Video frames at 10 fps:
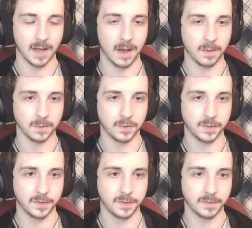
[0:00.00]

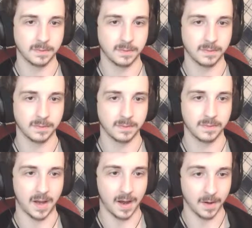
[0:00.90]
Ouch.
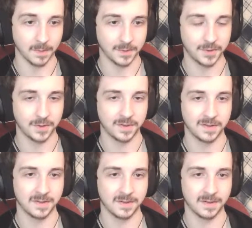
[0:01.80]
Ouch.
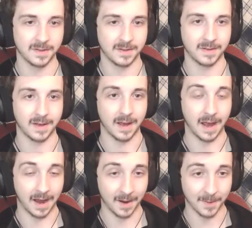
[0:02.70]

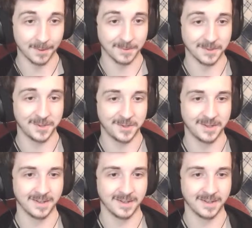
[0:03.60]
Ouch.